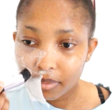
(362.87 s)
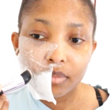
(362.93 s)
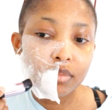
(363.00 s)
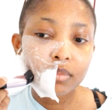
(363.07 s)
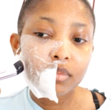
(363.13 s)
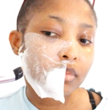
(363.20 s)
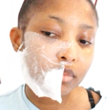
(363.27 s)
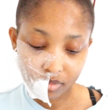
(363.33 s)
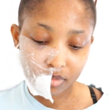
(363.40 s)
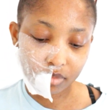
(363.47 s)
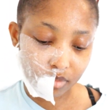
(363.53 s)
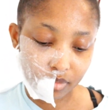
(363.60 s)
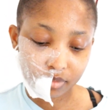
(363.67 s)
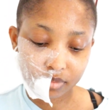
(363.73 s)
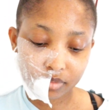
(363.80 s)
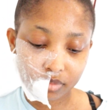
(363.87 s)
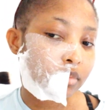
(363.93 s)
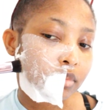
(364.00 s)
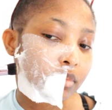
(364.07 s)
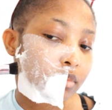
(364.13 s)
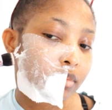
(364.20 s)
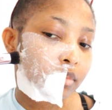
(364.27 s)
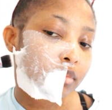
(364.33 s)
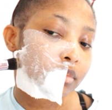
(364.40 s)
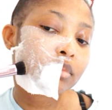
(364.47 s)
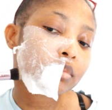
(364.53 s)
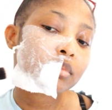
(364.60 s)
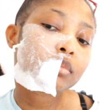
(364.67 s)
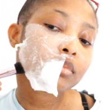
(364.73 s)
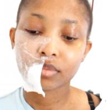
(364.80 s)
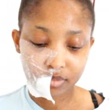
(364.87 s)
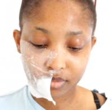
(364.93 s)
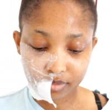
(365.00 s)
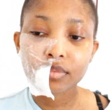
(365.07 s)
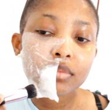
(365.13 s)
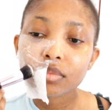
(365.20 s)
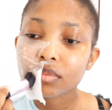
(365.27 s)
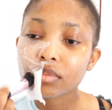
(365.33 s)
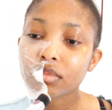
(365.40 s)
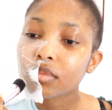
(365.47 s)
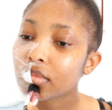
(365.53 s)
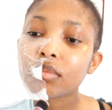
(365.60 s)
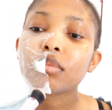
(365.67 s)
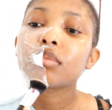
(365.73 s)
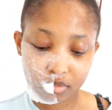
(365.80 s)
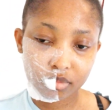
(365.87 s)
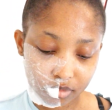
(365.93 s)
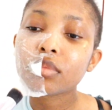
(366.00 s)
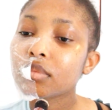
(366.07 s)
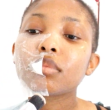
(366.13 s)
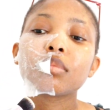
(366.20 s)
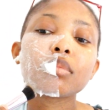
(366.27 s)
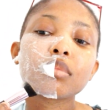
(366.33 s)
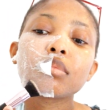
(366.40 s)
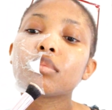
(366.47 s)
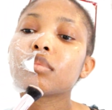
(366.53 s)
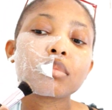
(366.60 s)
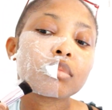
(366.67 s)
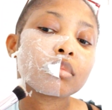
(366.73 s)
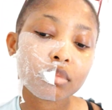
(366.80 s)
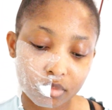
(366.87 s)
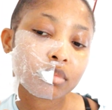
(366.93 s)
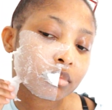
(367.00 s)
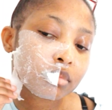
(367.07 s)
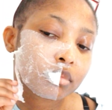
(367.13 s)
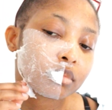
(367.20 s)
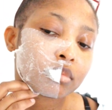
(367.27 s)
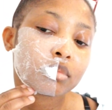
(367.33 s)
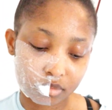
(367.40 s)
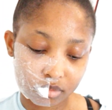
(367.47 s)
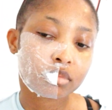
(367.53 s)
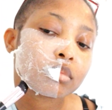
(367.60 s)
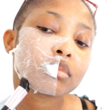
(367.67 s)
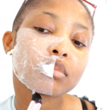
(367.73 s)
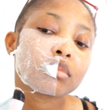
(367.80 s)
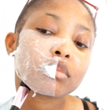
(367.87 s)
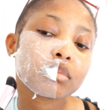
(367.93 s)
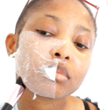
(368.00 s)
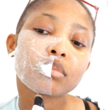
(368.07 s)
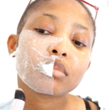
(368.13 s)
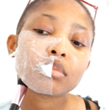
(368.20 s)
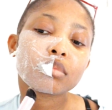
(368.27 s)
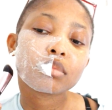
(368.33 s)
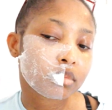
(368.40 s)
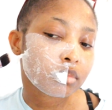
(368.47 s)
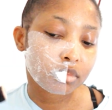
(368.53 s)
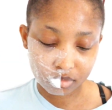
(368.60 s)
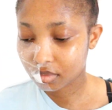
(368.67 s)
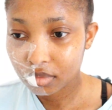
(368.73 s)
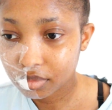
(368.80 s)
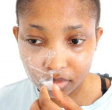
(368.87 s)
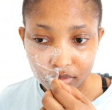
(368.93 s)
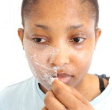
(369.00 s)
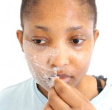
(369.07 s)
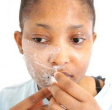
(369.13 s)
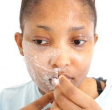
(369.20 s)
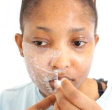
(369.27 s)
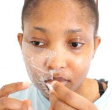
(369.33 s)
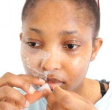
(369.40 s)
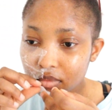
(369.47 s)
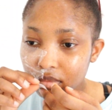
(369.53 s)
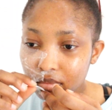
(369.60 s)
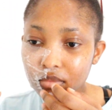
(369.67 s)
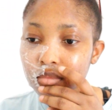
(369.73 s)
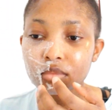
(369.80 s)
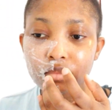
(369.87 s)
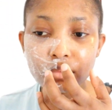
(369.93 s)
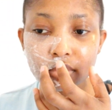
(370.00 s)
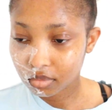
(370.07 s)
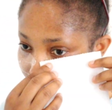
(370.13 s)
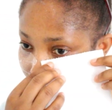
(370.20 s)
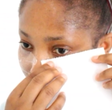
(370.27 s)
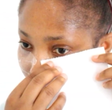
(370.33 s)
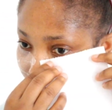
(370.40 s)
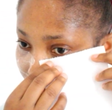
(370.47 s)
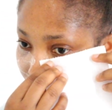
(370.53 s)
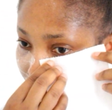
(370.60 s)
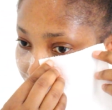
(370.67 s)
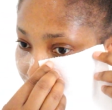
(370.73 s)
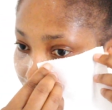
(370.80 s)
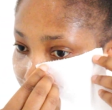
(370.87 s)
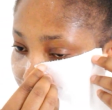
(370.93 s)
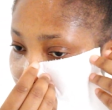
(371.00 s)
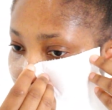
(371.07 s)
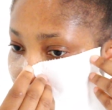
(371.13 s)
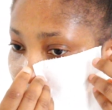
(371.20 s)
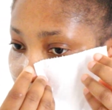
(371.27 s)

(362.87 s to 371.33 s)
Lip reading: was when you are doing the ends, especially towards your ear section, it kind of tears off. So you want to watch out for that.